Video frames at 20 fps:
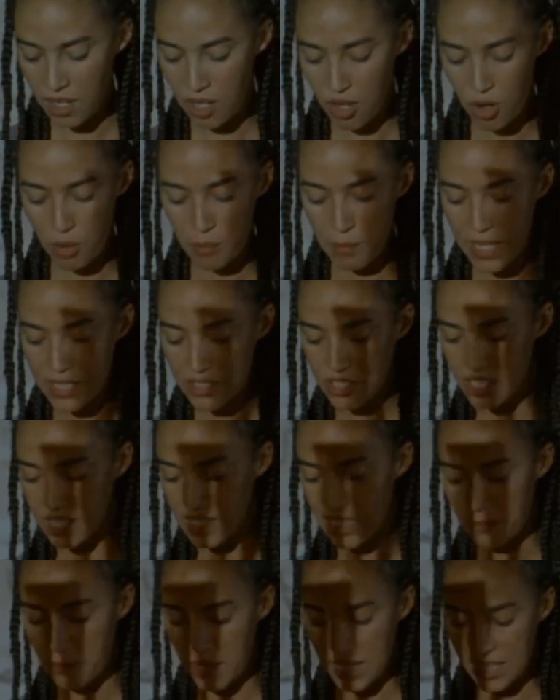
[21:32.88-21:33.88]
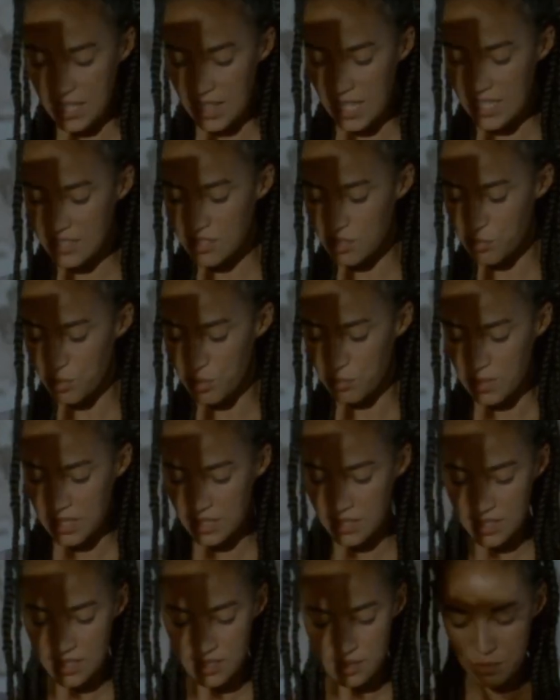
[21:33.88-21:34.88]
nor mentioned in my classroom
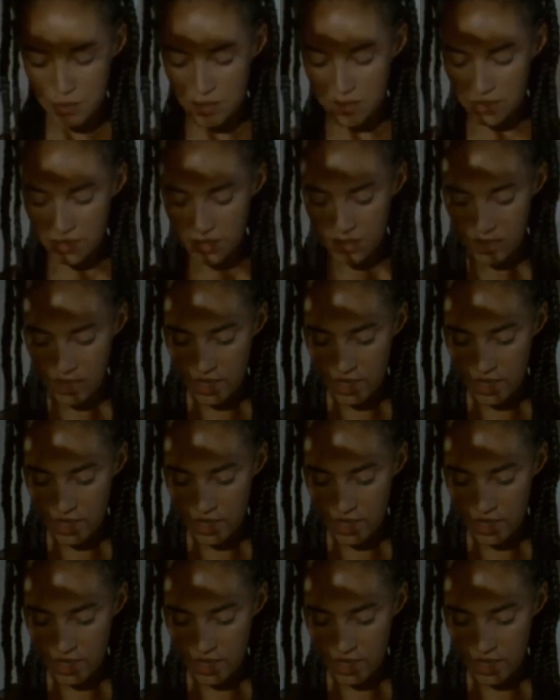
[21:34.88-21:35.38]
in Lisbon,